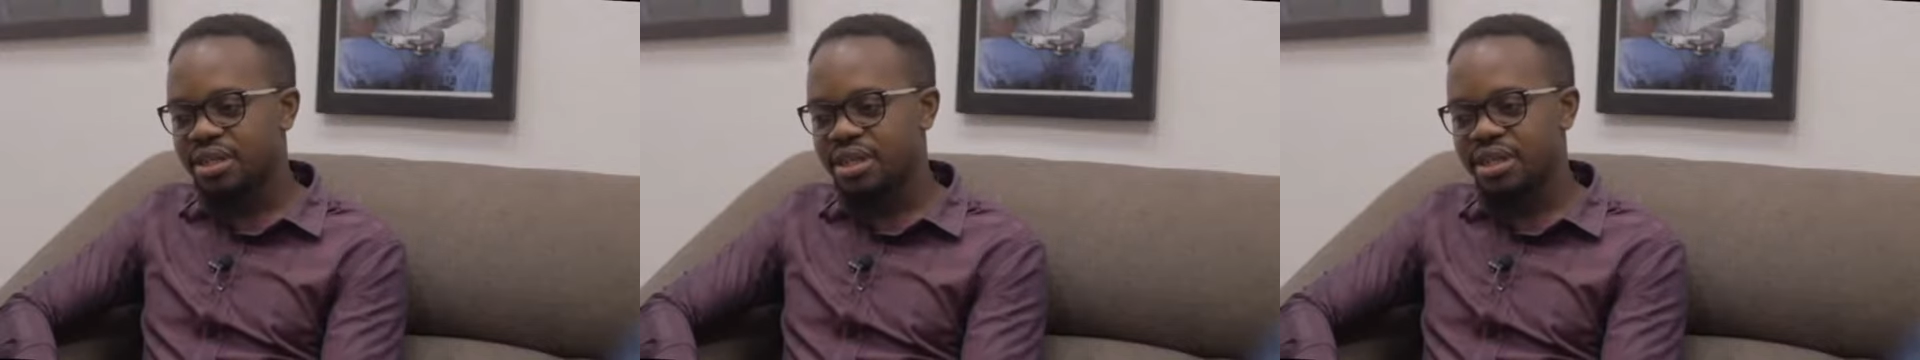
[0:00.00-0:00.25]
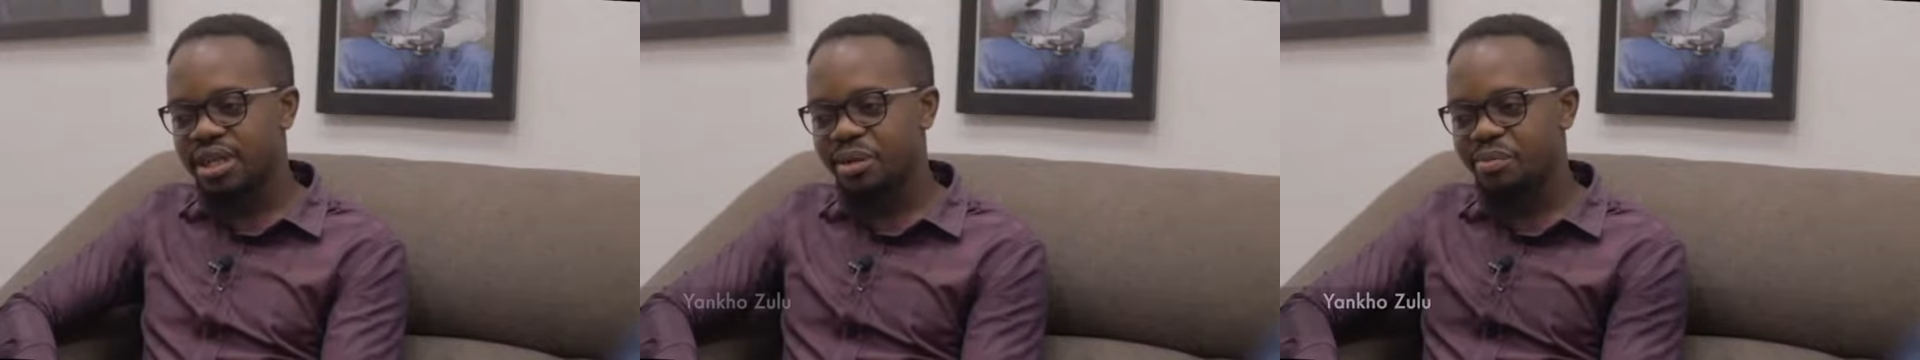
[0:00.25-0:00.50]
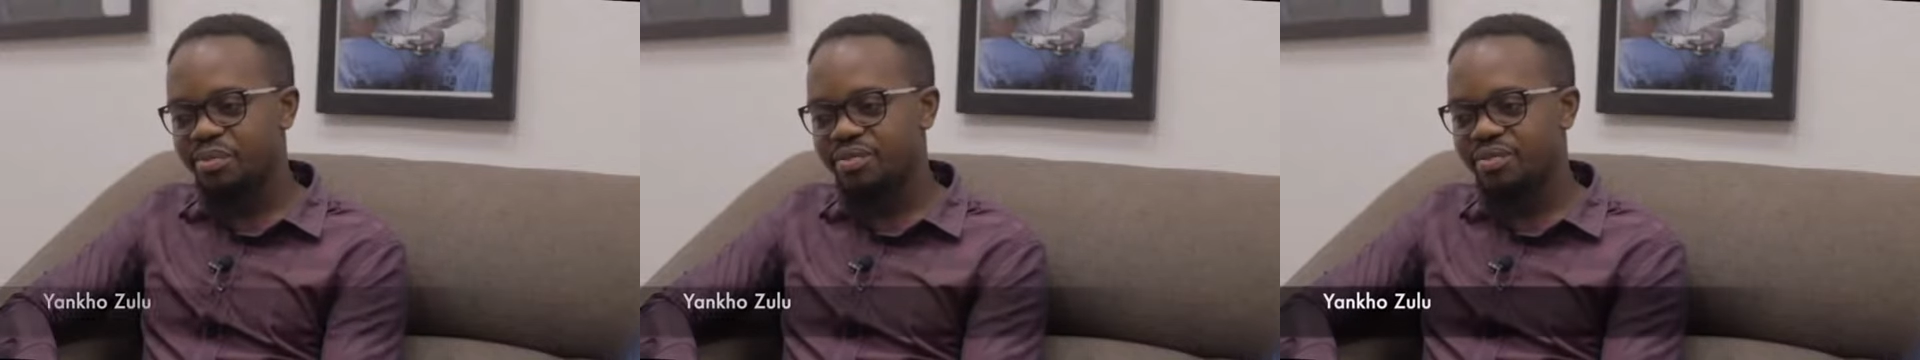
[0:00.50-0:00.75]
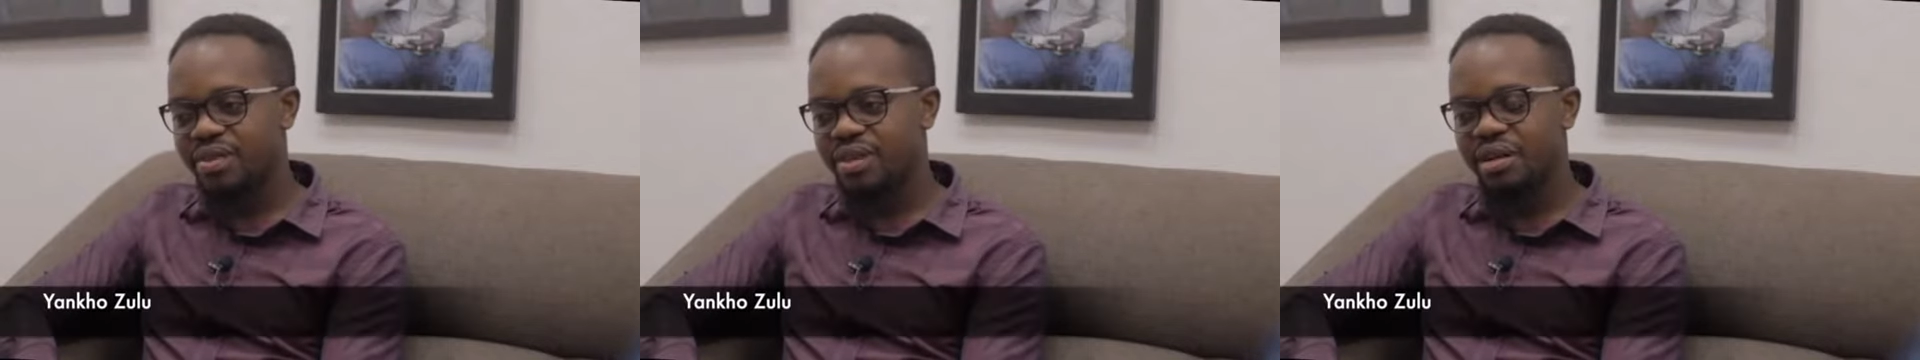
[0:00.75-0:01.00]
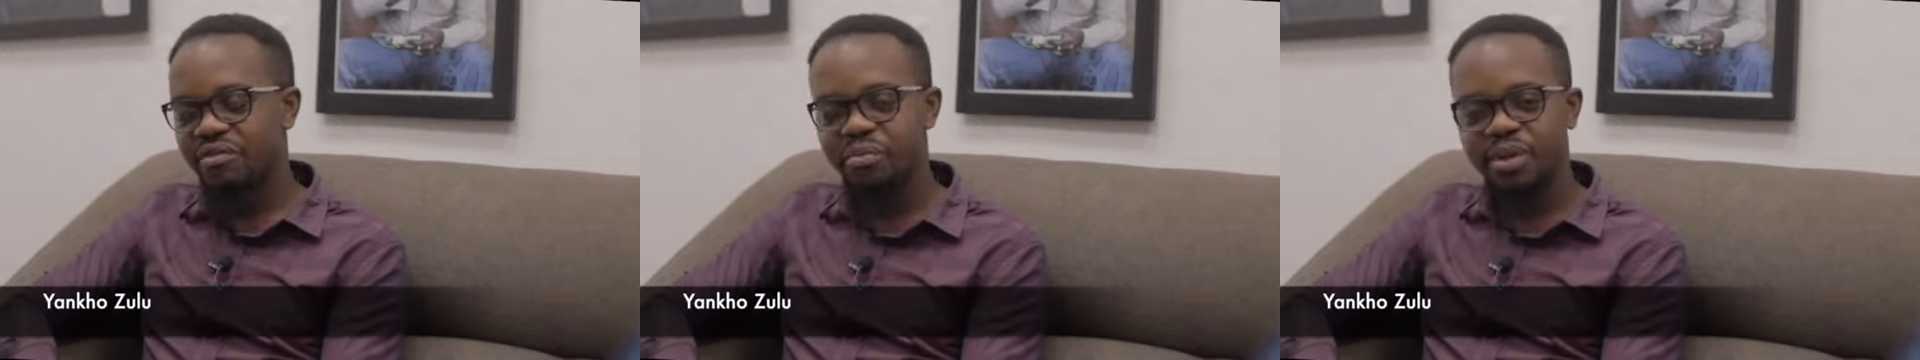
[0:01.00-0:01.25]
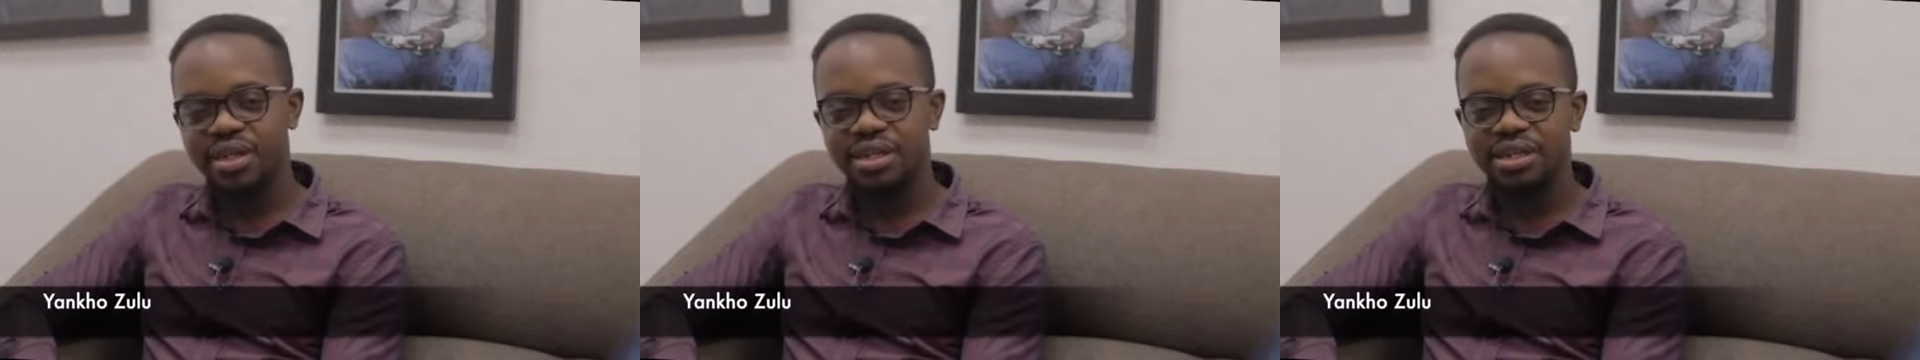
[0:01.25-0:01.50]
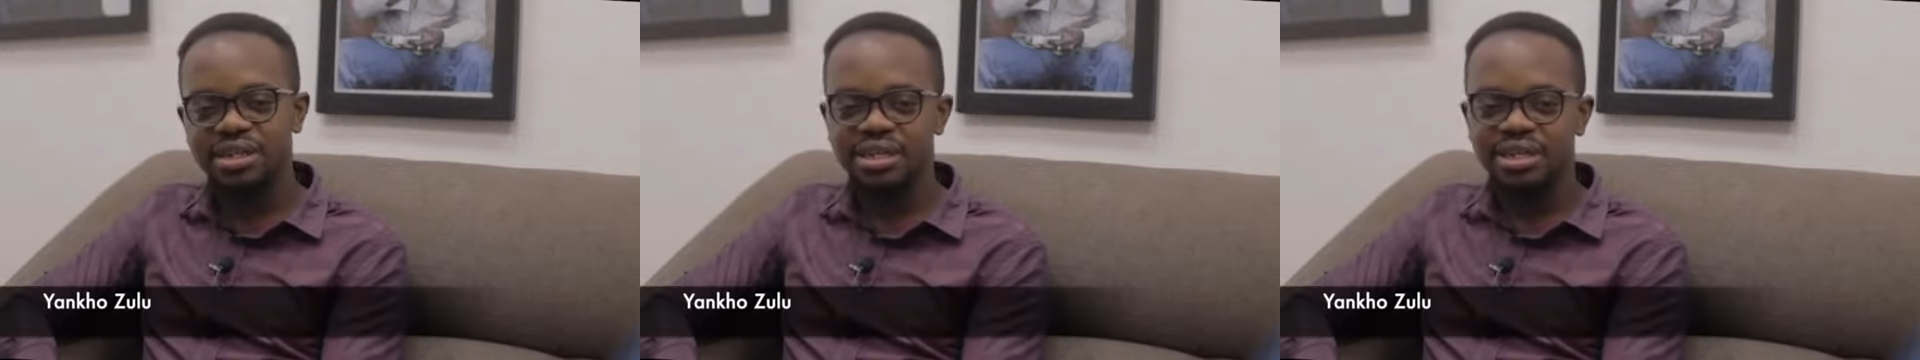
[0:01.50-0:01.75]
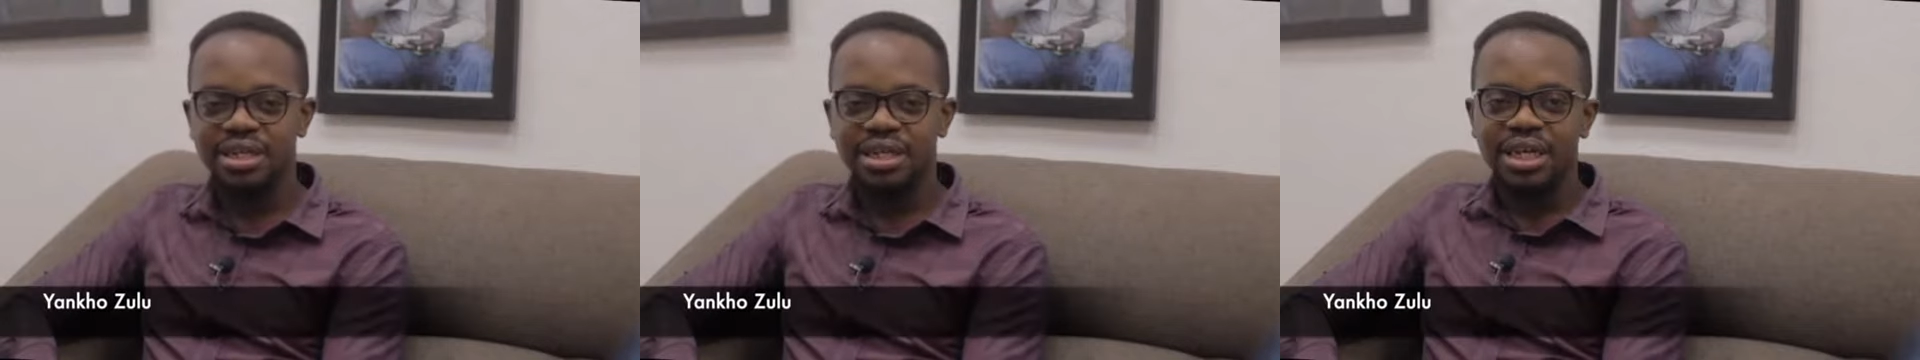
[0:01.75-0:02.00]
Basically, I've
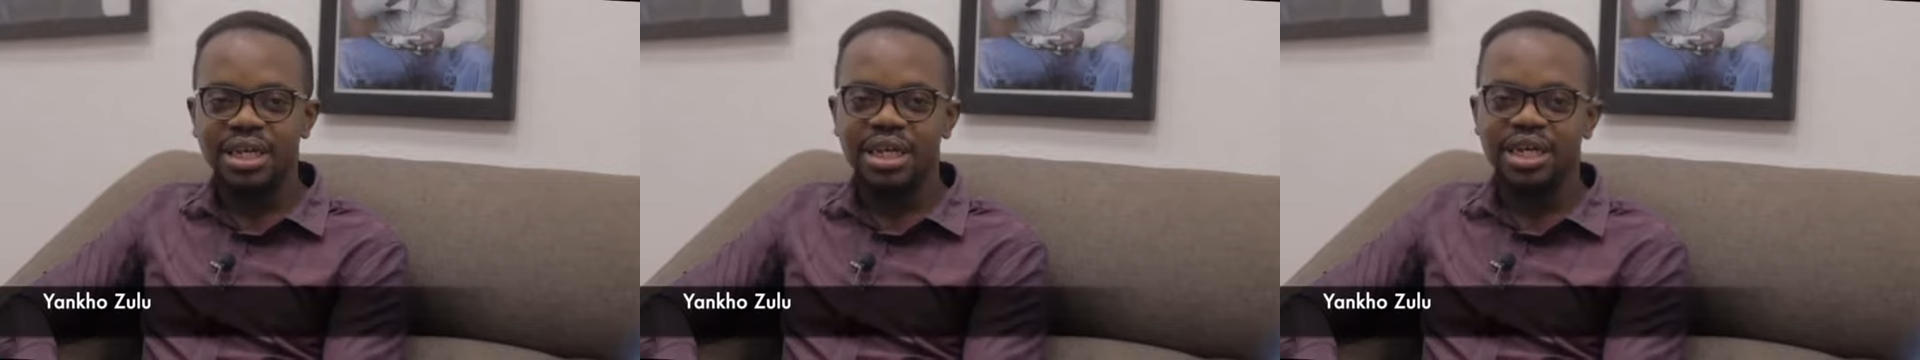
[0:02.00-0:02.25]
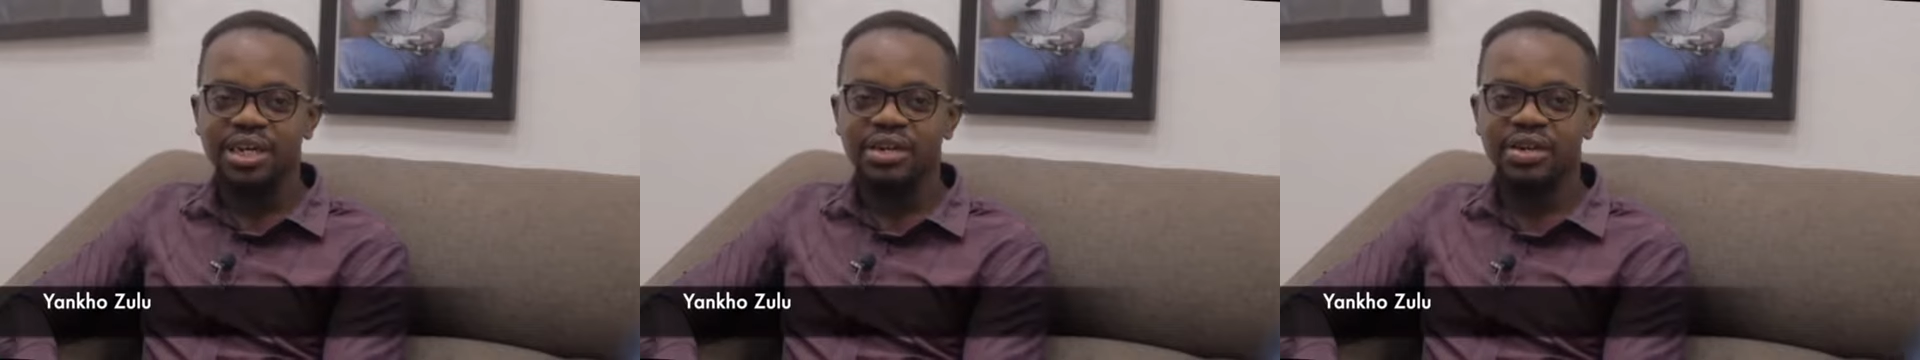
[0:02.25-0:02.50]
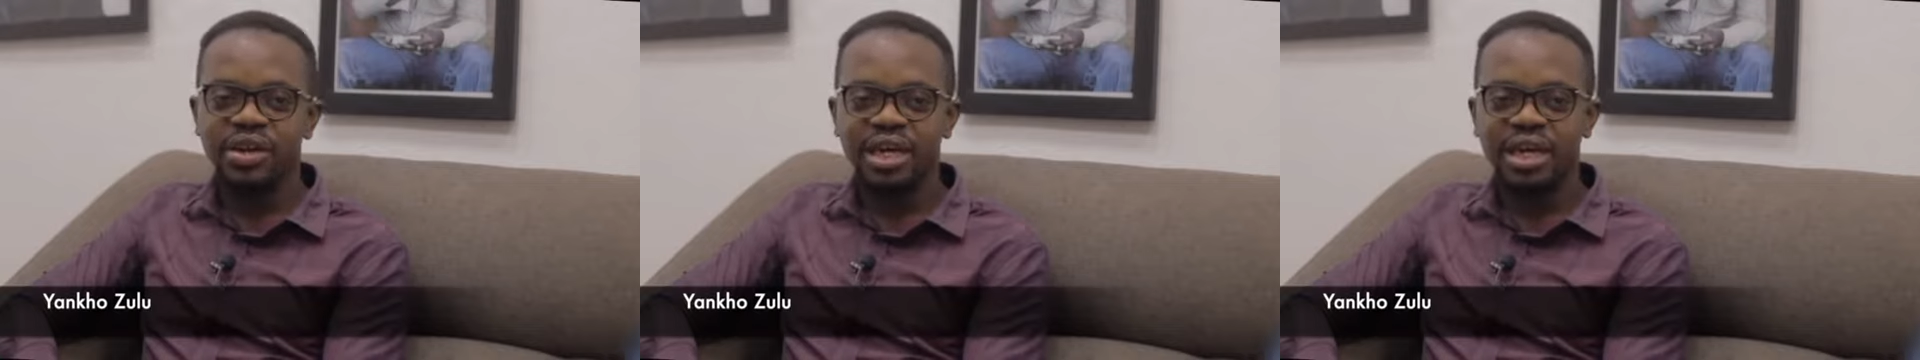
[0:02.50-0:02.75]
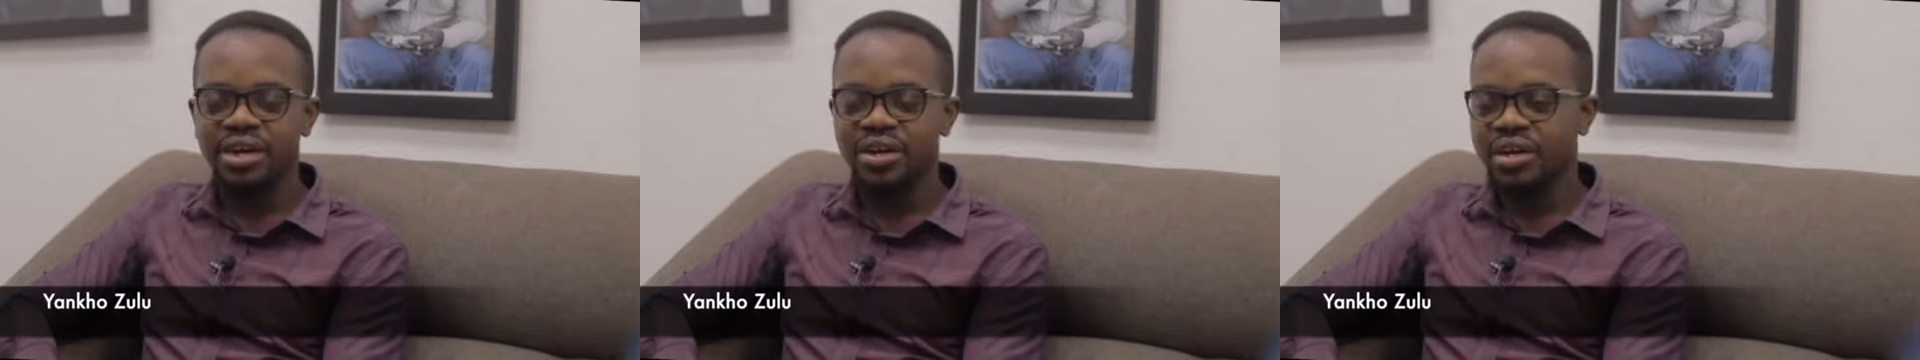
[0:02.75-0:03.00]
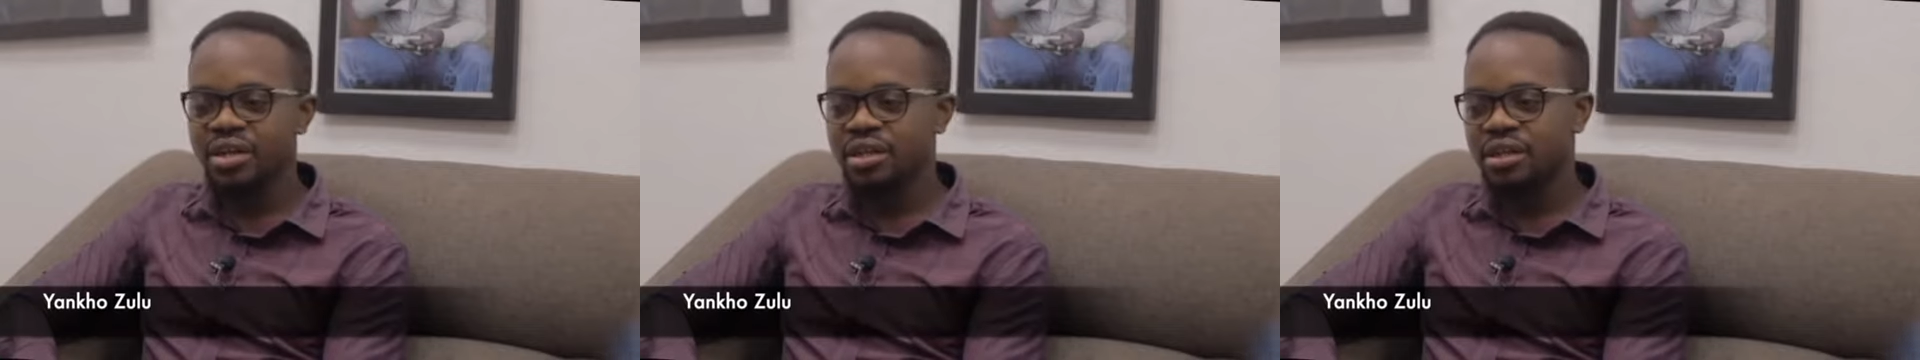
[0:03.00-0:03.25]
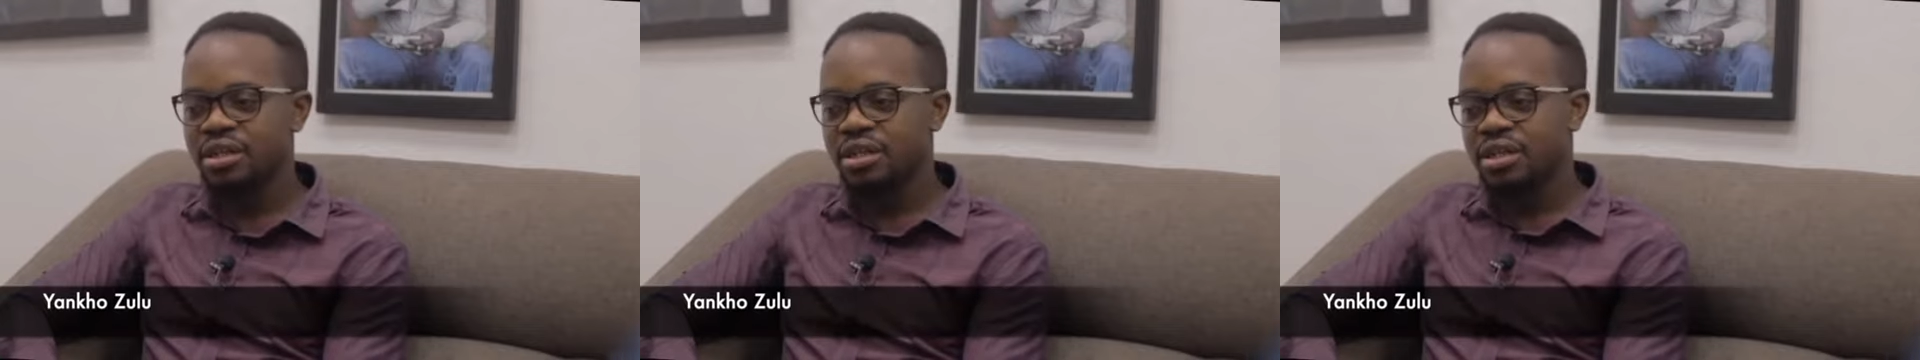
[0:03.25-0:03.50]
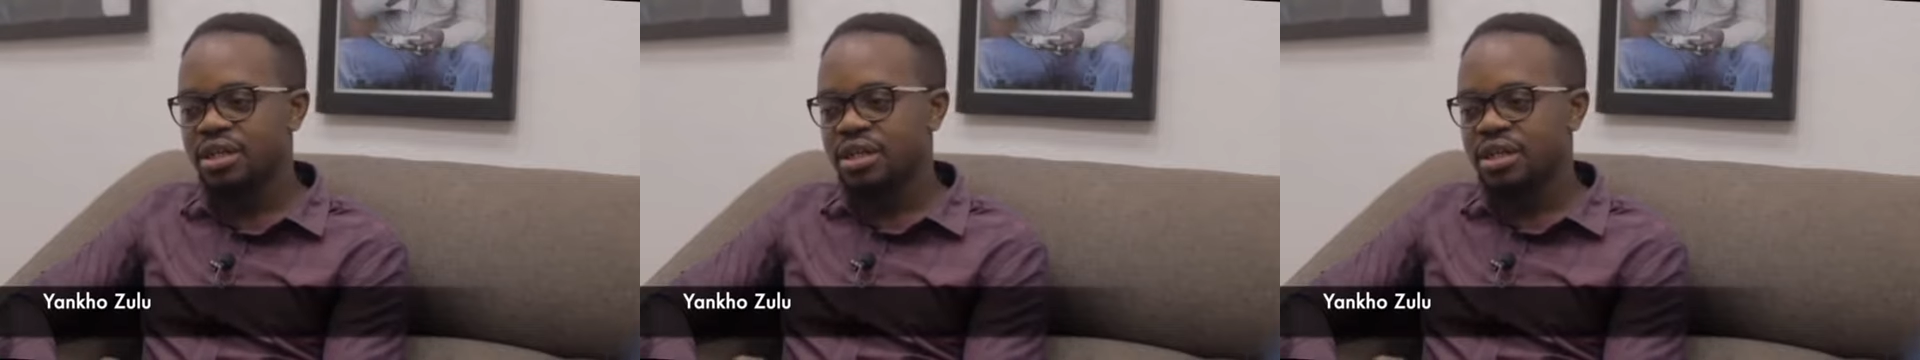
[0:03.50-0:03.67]
been in a dark area,